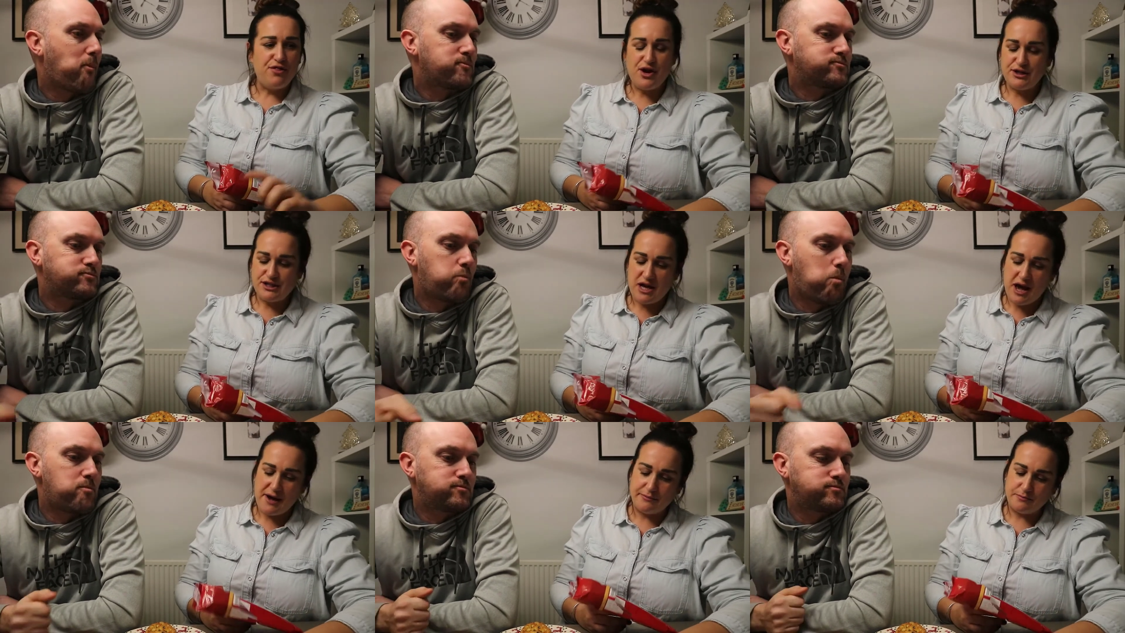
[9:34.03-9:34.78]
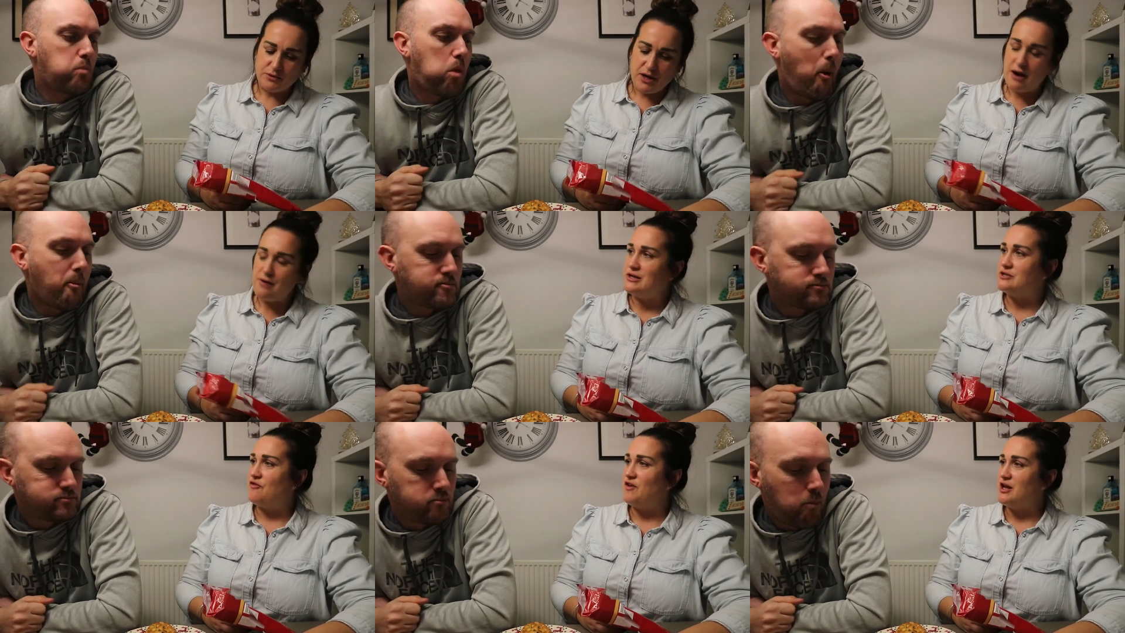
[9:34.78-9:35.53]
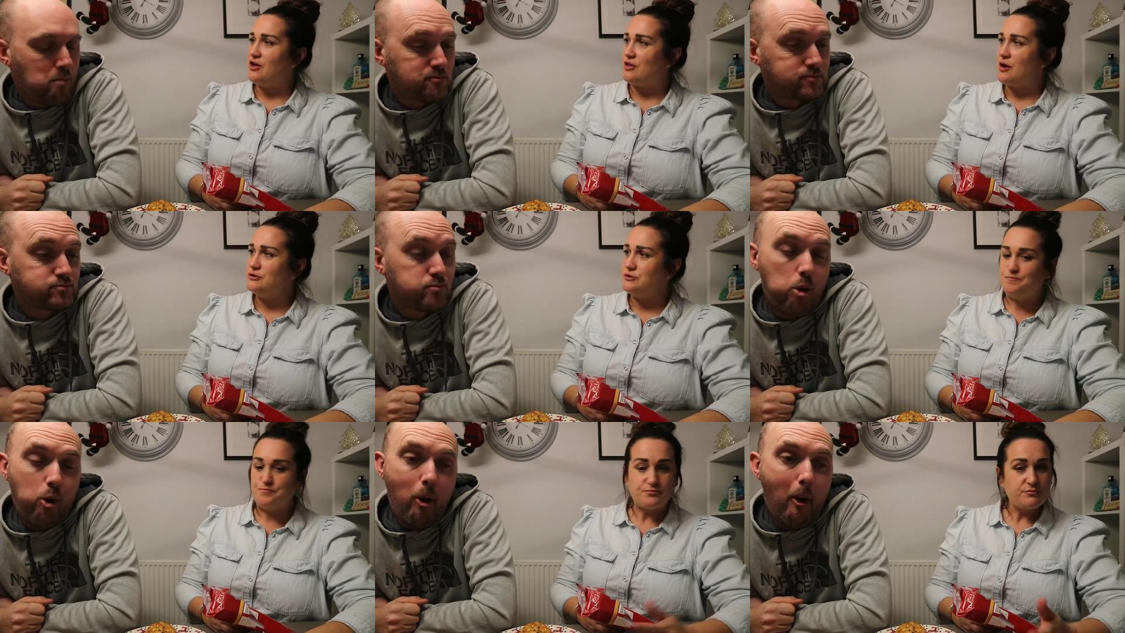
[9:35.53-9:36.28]
Speaker 1: 38 calories, I think of
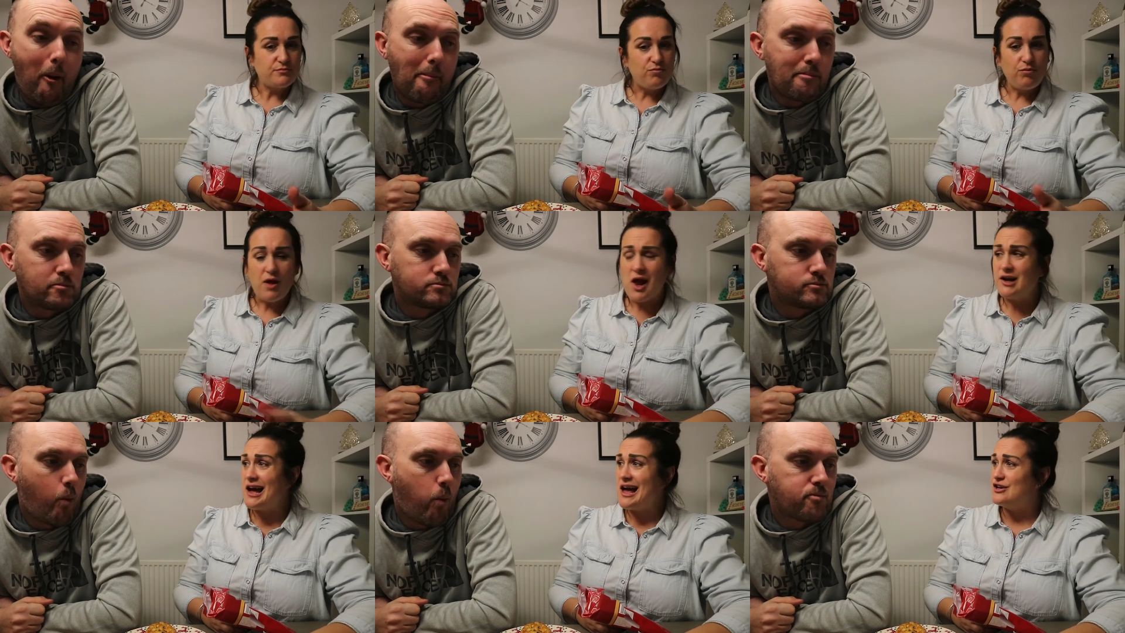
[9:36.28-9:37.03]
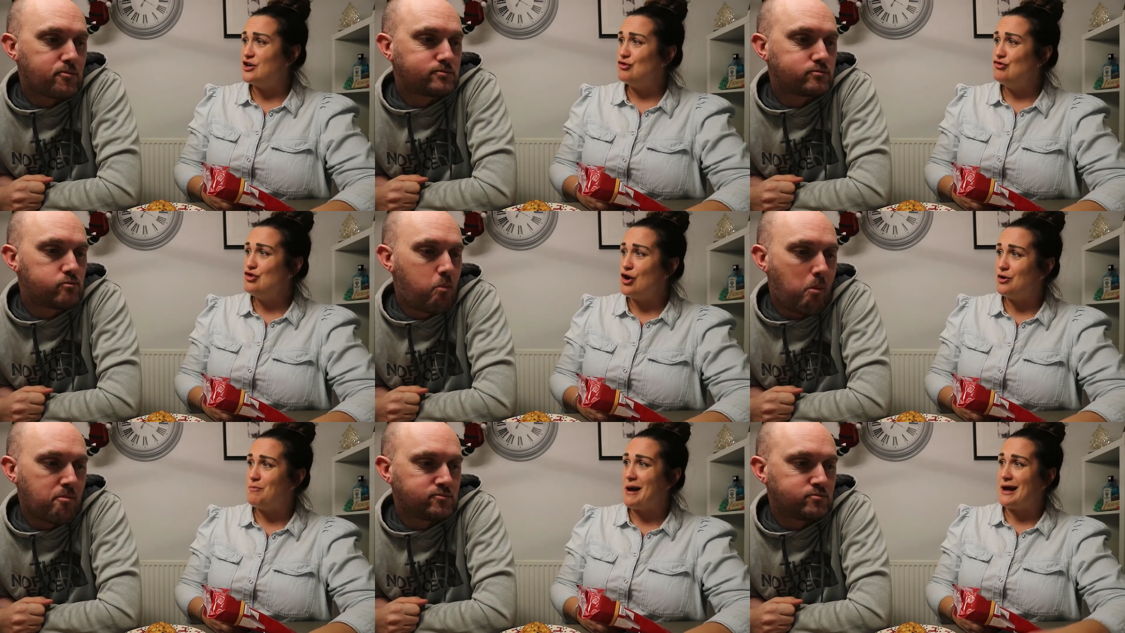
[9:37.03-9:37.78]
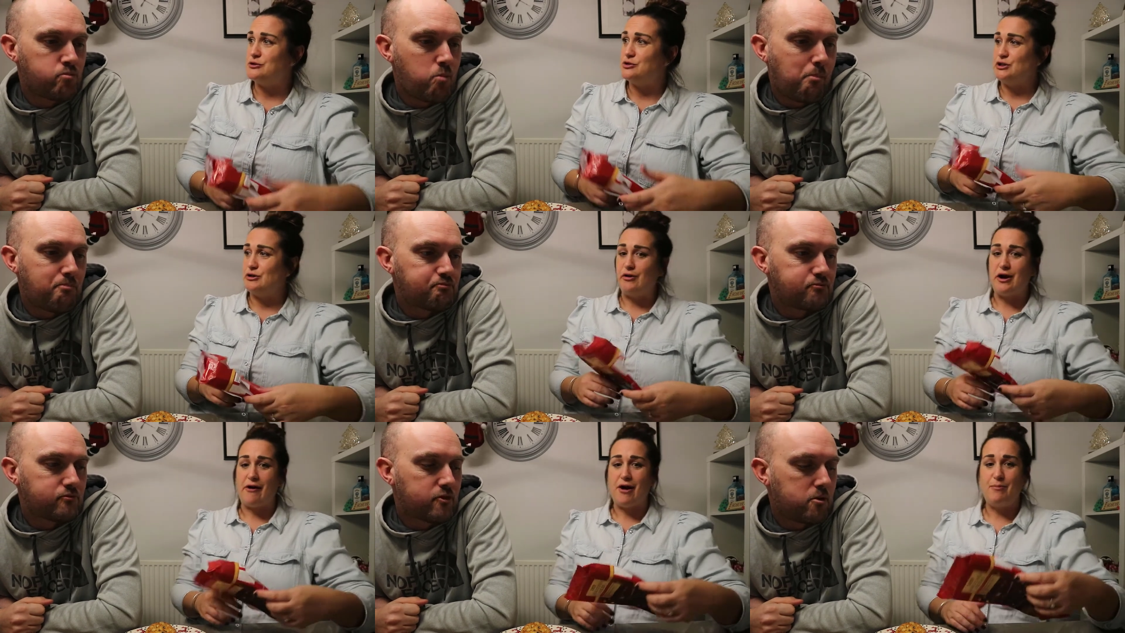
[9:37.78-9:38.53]
those. Oh. Again, not a bad, you know,
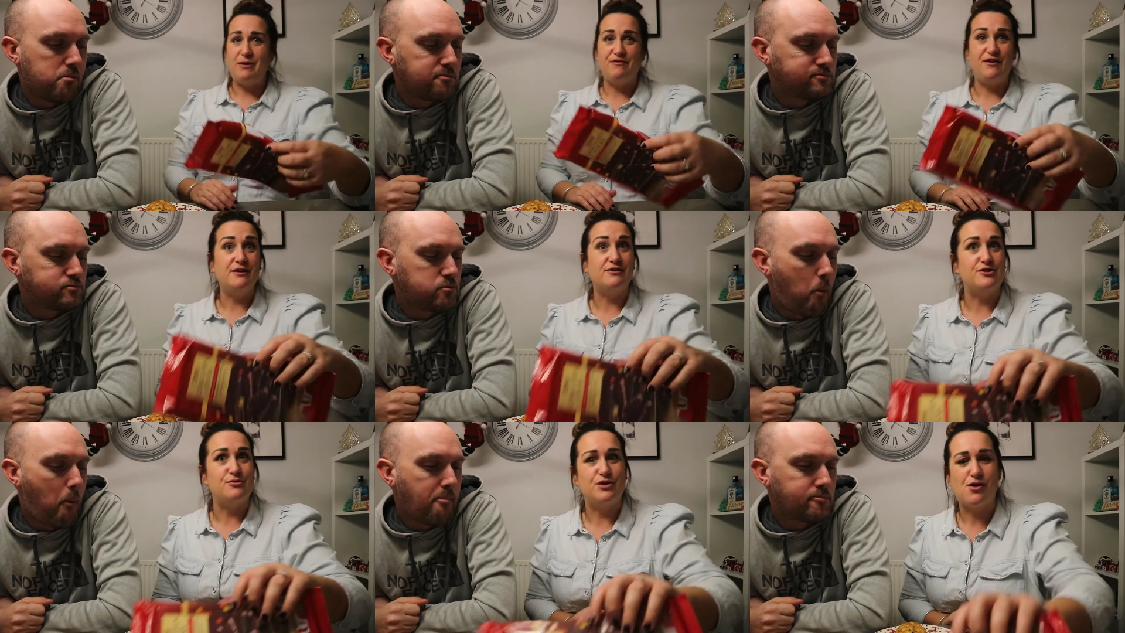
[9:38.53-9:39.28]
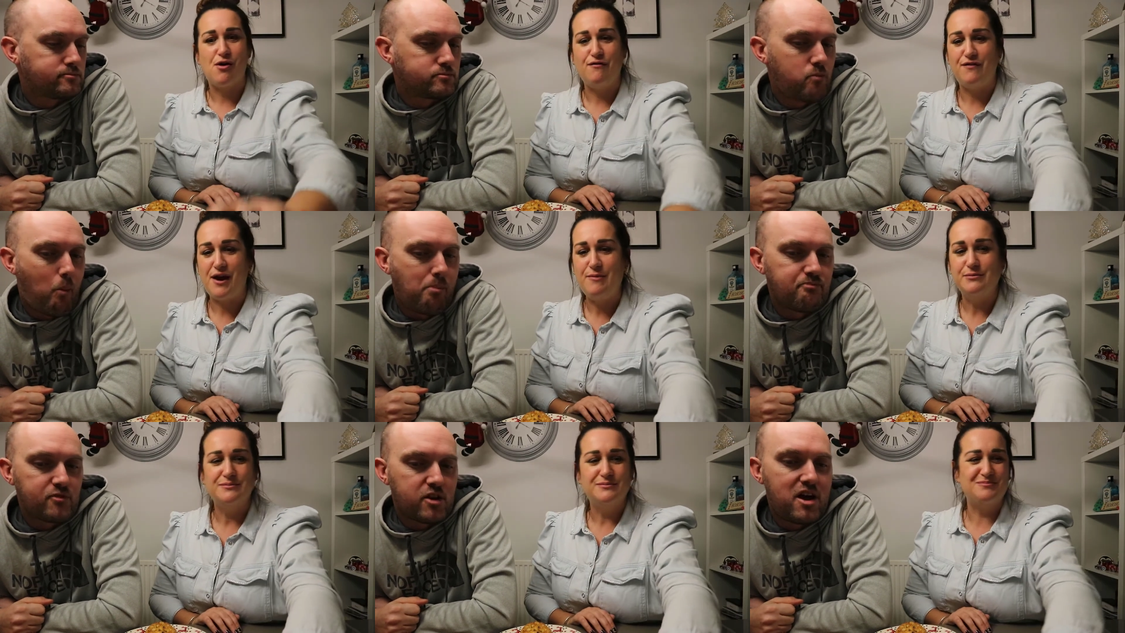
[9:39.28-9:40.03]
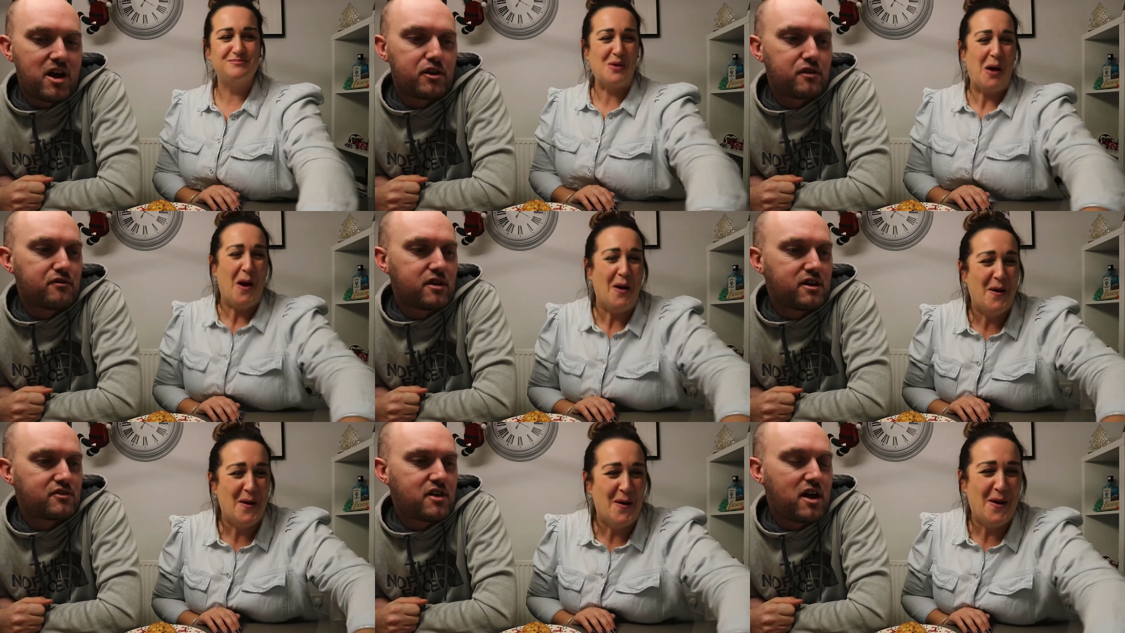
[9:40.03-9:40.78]
you've got a couple of fingers in with a coffee.
Speaker 2: A healthy,
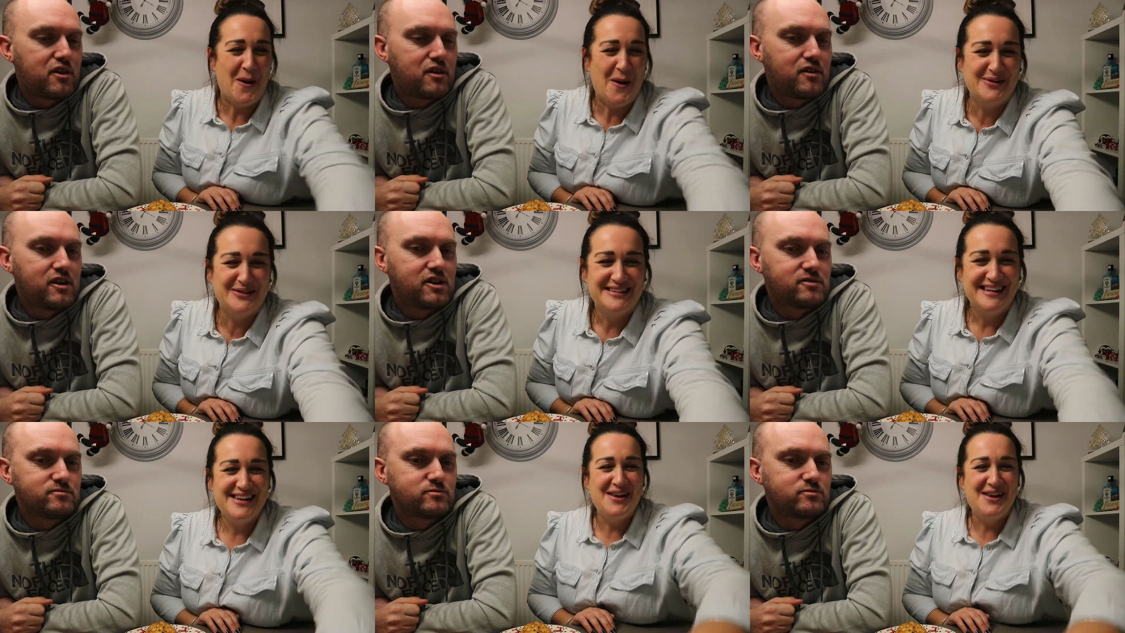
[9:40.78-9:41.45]
a healthy finger.